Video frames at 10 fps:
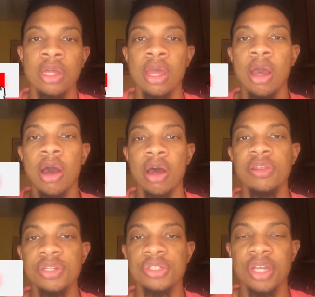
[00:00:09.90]
On this
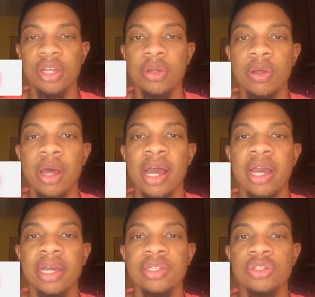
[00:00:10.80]
channel,
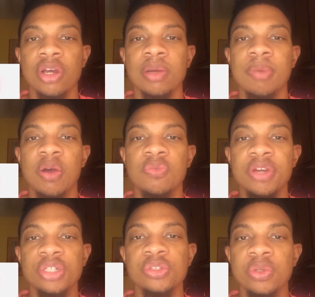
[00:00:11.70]
I talk about
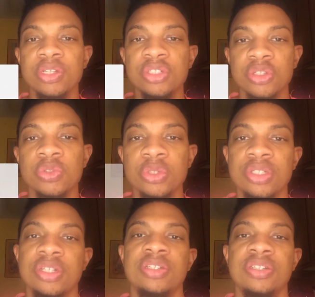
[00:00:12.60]
racial and social
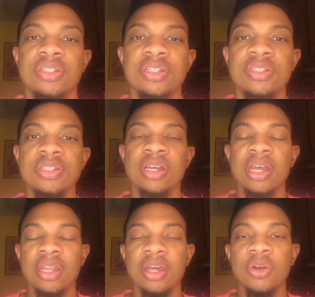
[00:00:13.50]
injustices
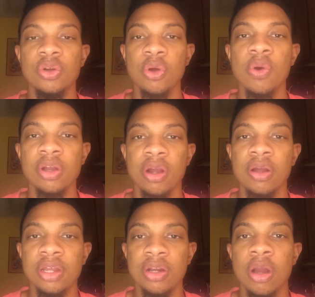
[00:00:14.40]
that are going on
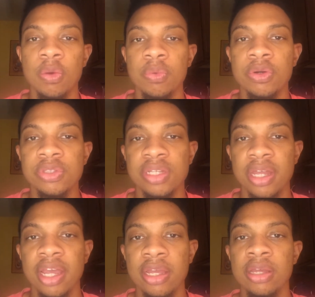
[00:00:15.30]
in our world
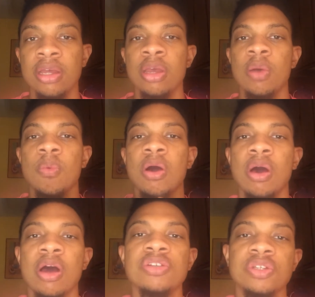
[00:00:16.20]
today, while
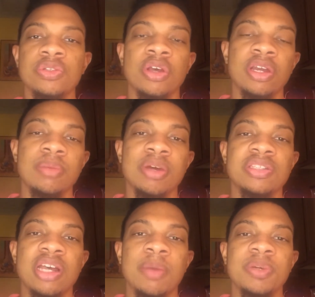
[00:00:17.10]
also talking about
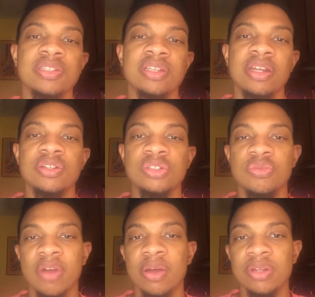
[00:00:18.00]
topics that are
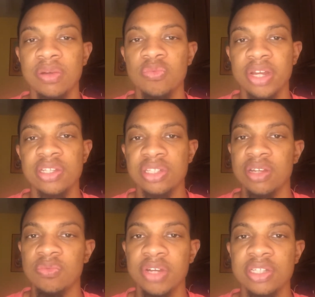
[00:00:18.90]
surrounding race and
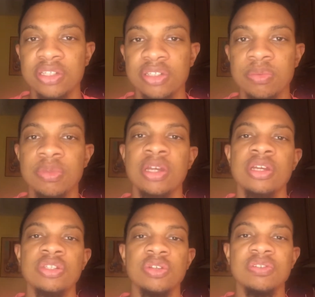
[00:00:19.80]
racism.
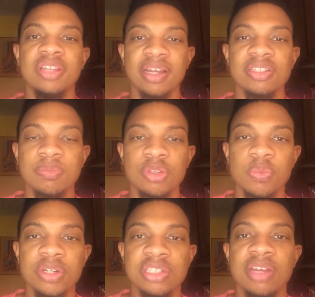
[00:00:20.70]
So if that's something you want to
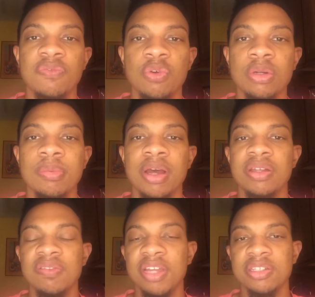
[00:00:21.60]
stay informed about, if
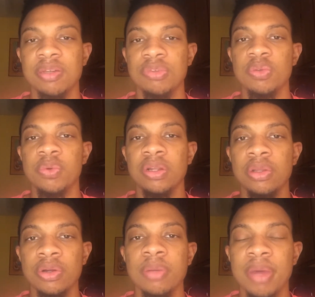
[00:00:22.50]
that's something you want to learn
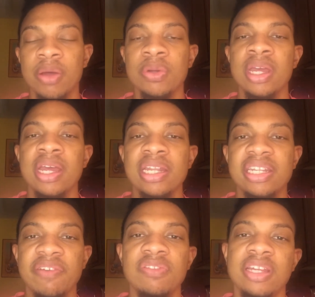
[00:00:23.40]
about,
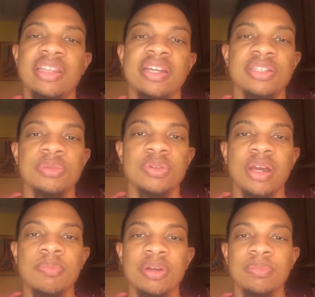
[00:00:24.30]
definitely hit that subscribe
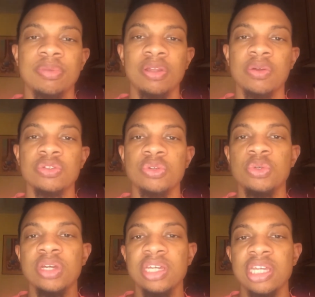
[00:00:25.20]
button below so you can
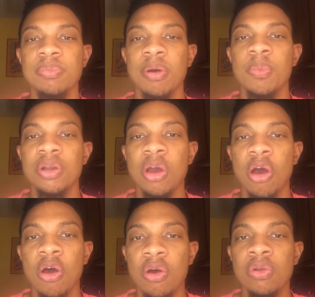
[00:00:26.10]
keep up with
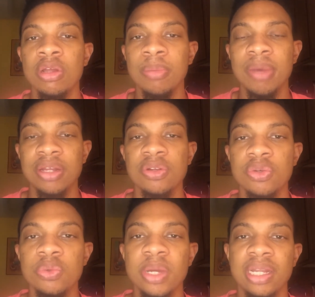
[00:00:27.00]
all my new
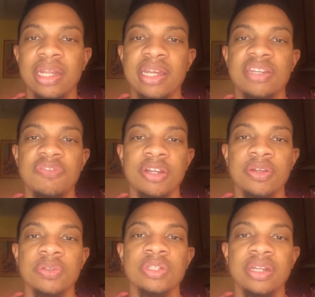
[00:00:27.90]
and latest
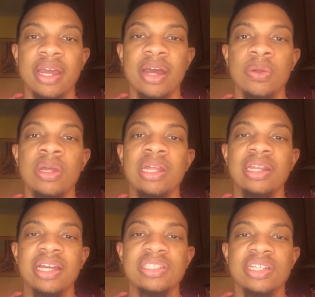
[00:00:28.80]
videos. Now,
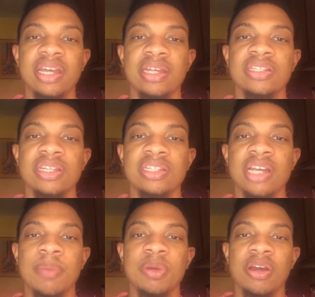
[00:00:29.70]
let's get into the
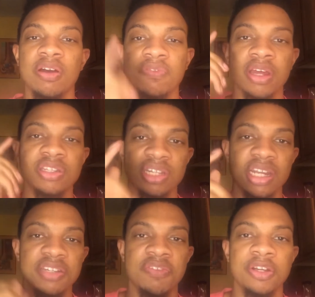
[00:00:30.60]
topic of today's
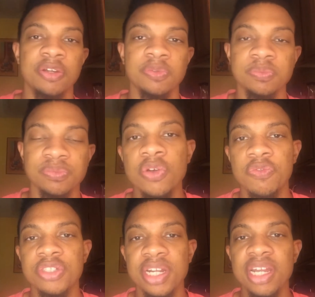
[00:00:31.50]
video. So for
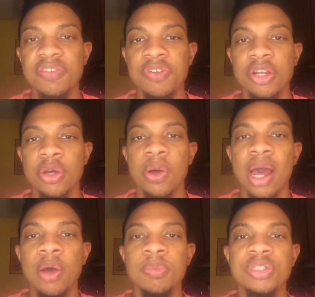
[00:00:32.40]
today's video, I'll
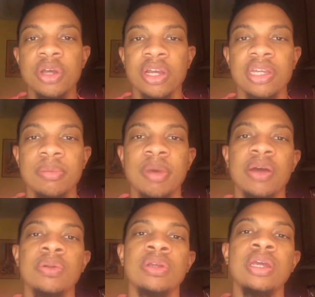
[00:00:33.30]
be talking about
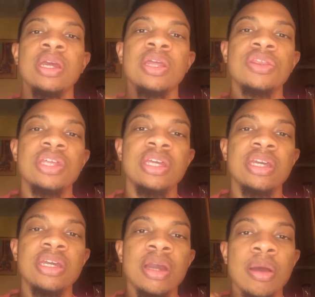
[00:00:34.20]
the
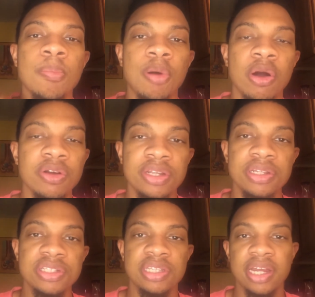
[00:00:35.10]
pardons
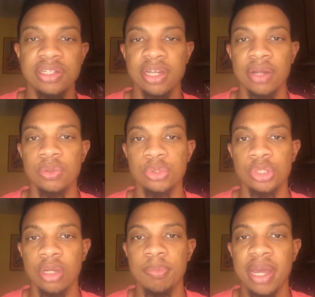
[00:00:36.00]
that Donald
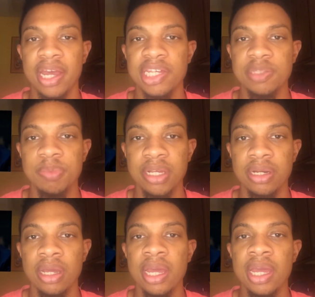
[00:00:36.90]
Trump has been
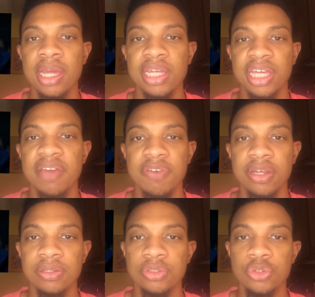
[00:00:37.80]
giving
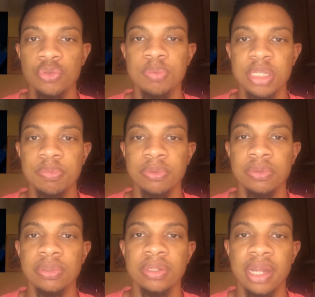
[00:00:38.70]
to people.
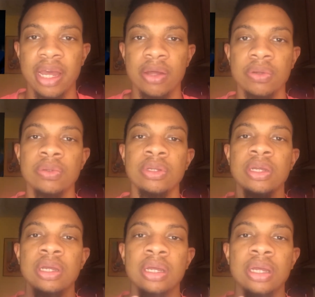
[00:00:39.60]
Now,
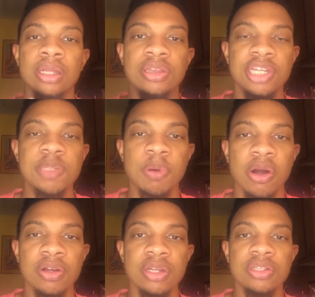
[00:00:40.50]
these
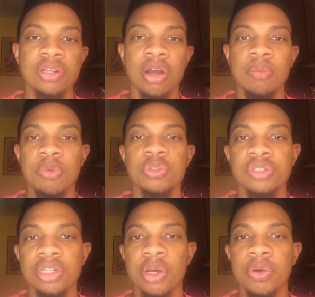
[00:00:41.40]
pardons are mostly
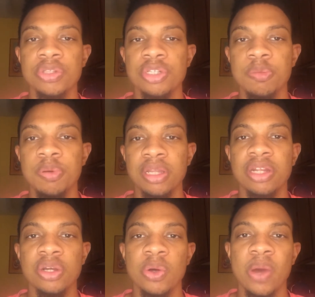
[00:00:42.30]
going to
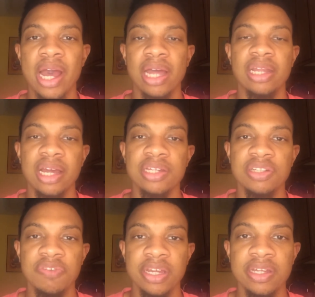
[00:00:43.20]
political allies of
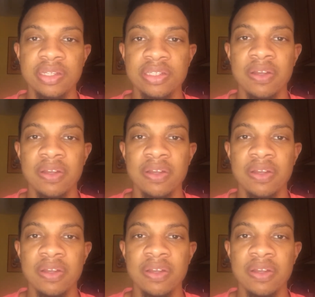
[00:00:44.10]
his.